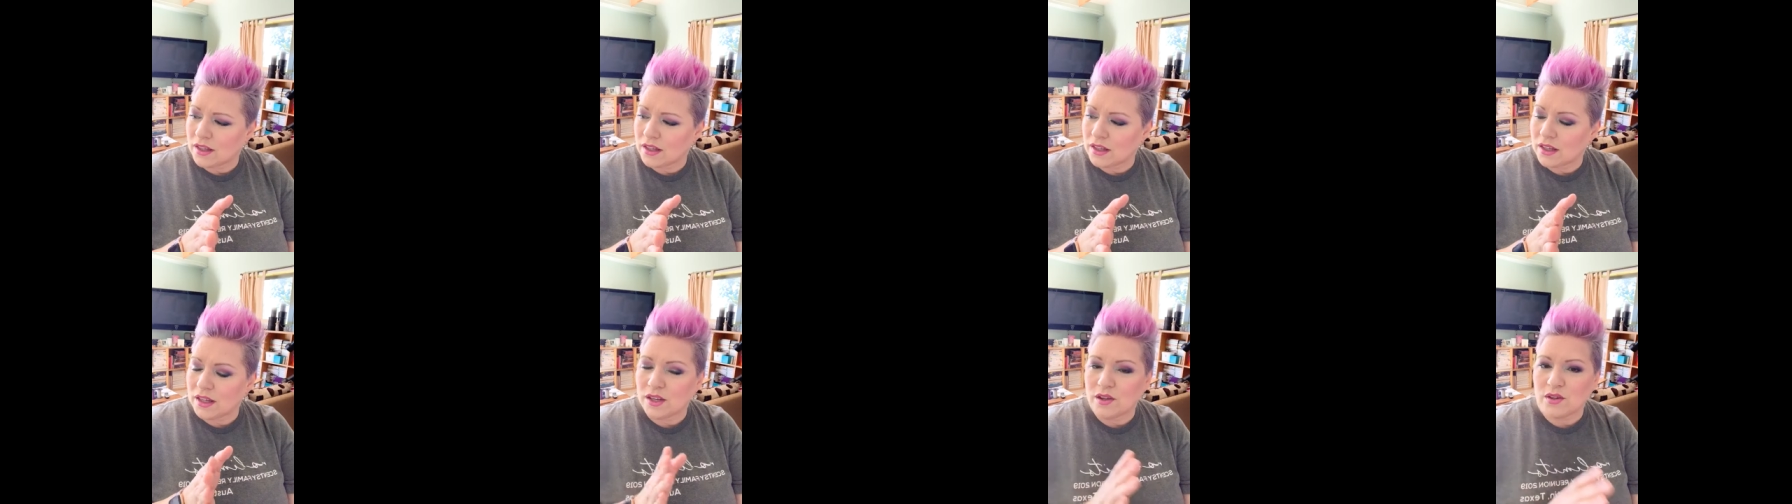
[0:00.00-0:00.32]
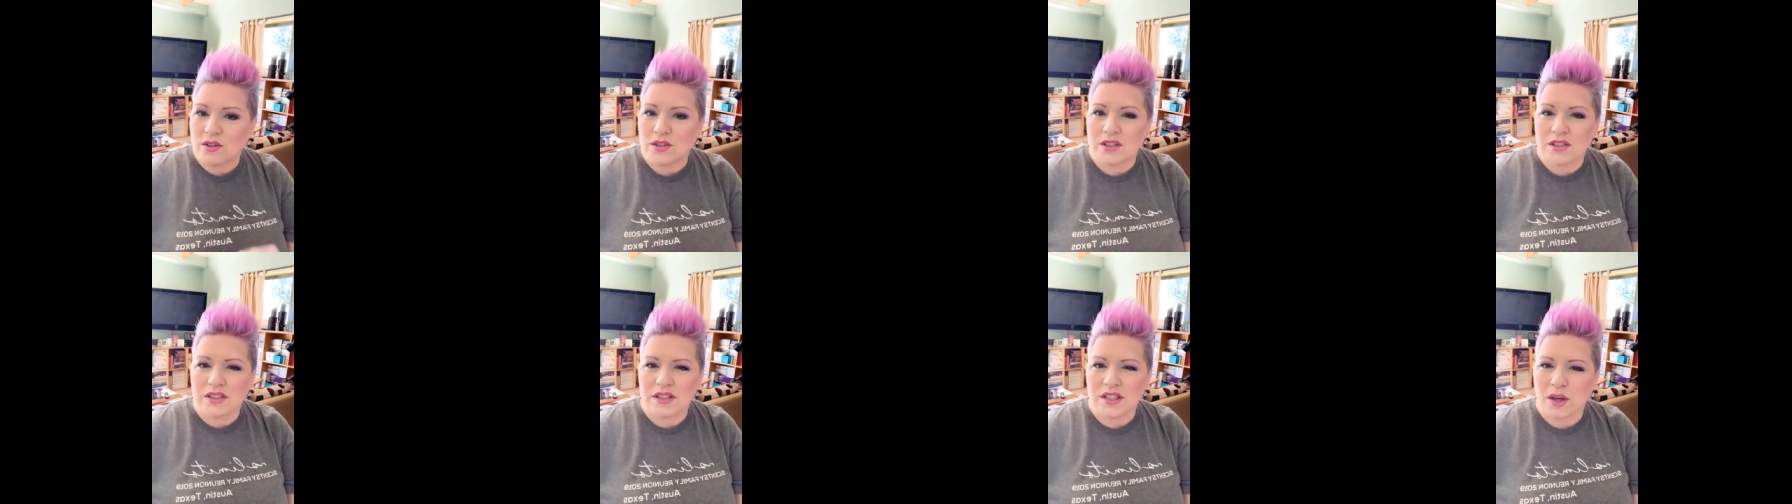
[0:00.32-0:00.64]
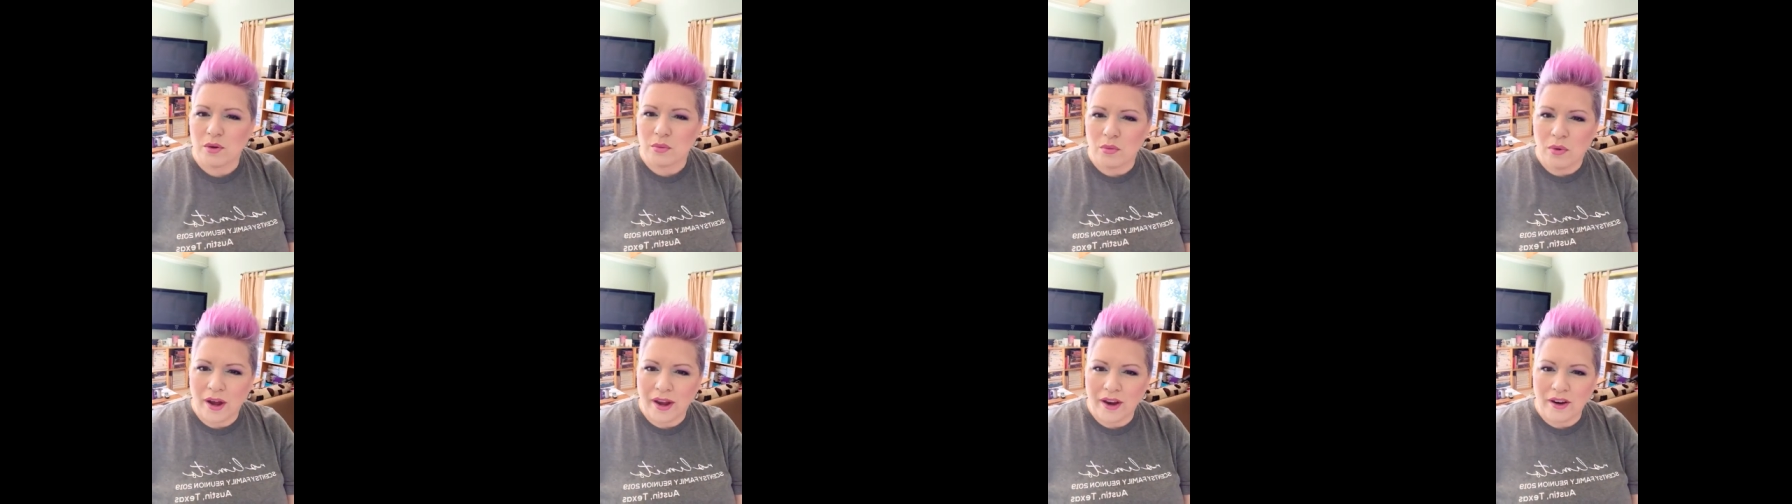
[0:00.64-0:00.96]
he used to say,
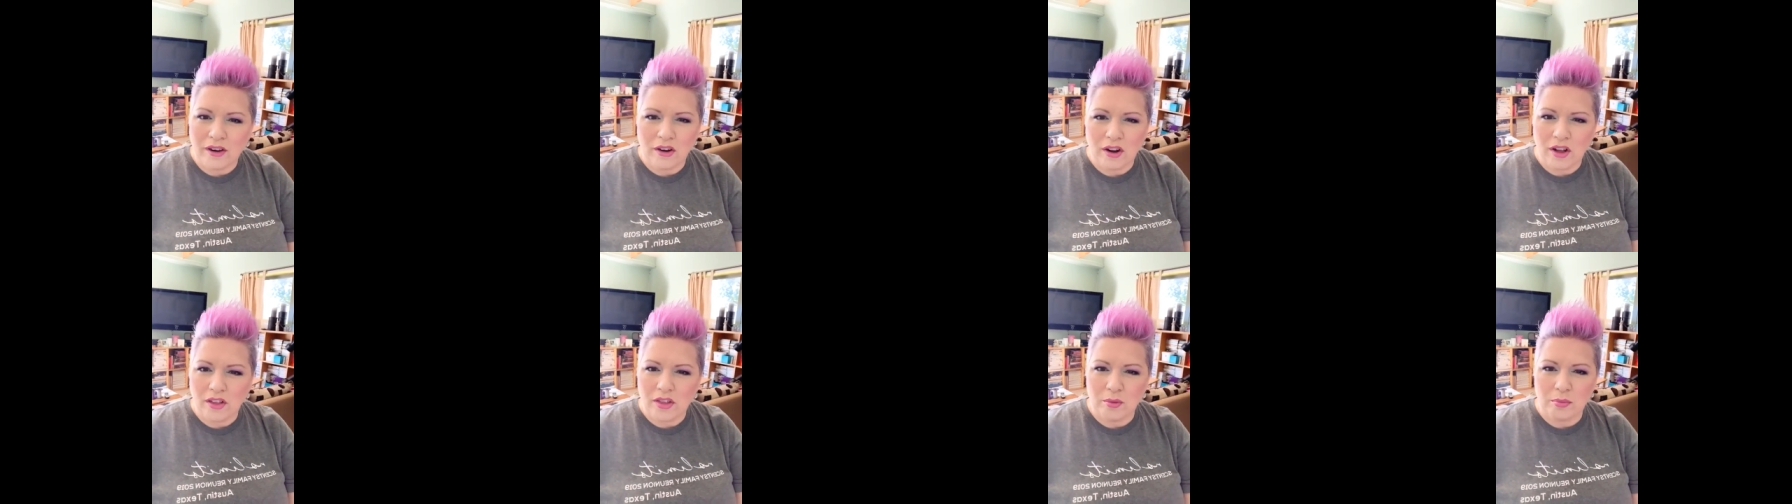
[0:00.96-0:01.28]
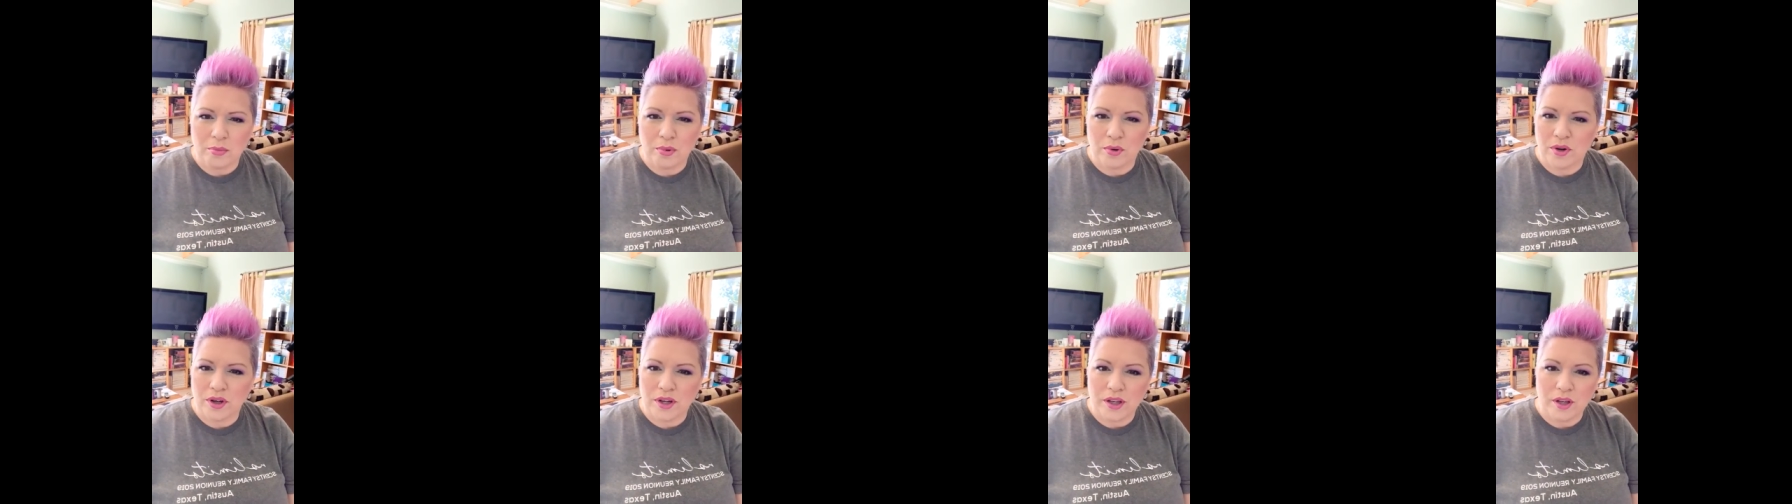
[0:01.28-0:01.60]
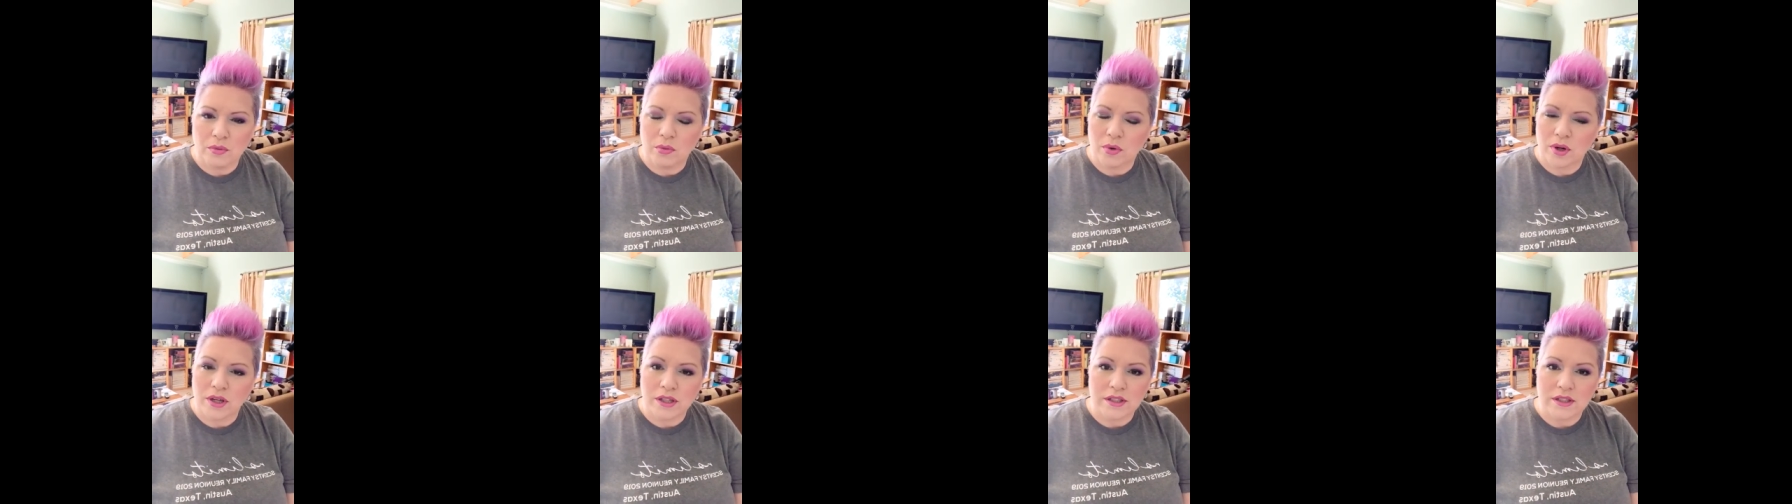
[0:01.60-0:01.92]
Why are all the pretty
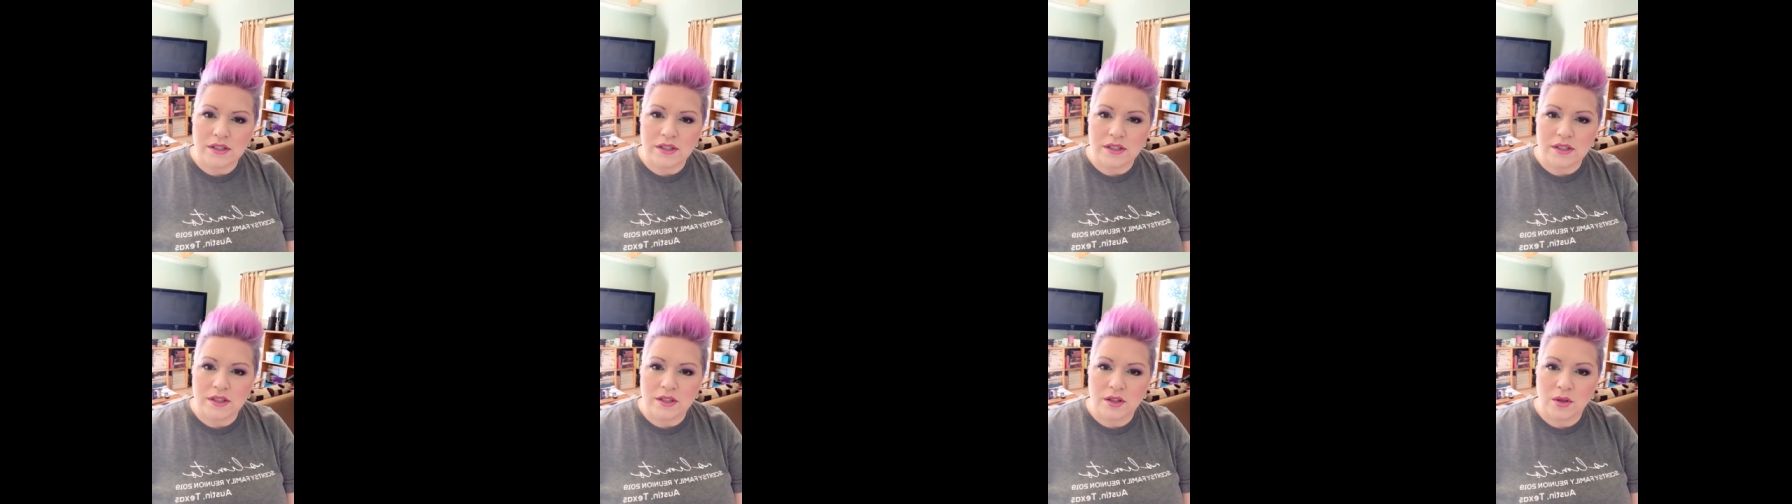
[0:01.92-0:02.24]
ones